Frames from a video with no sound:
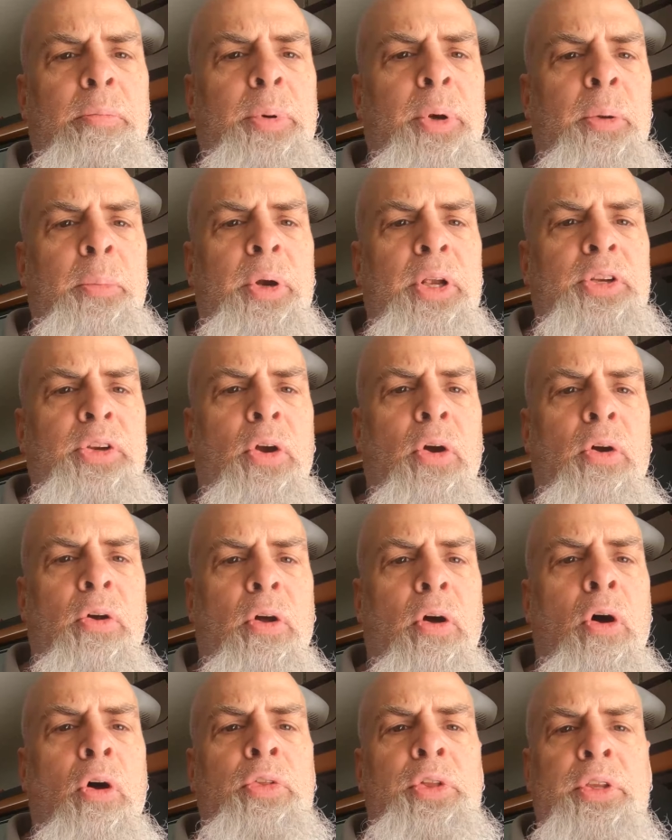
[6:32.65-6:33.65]
pretty much
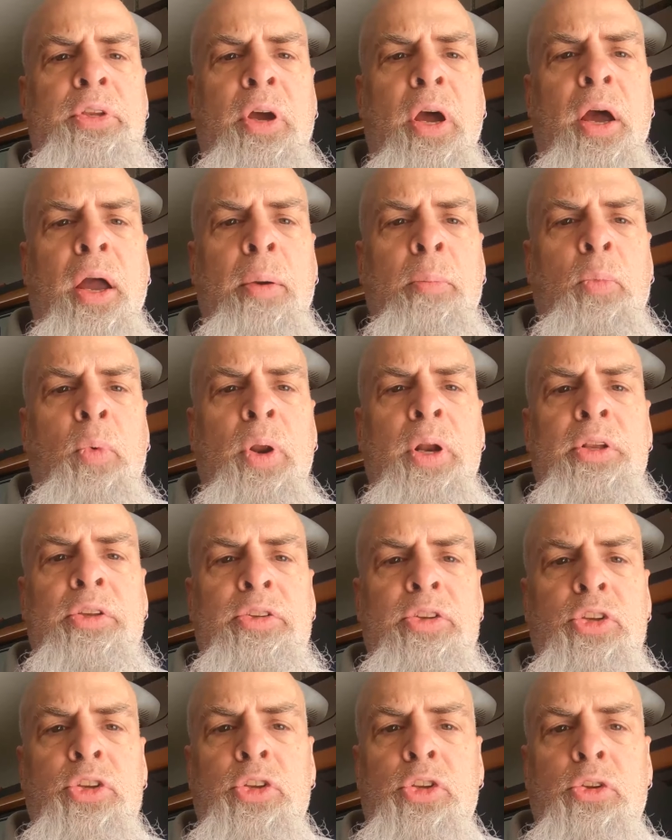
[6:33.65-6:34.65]
all the time when
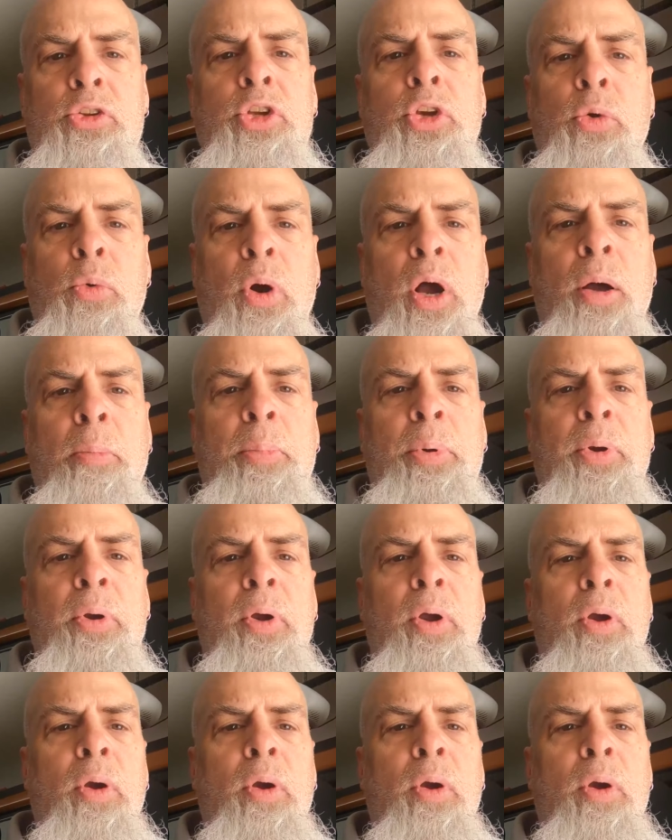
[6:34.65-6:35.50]
it's the two up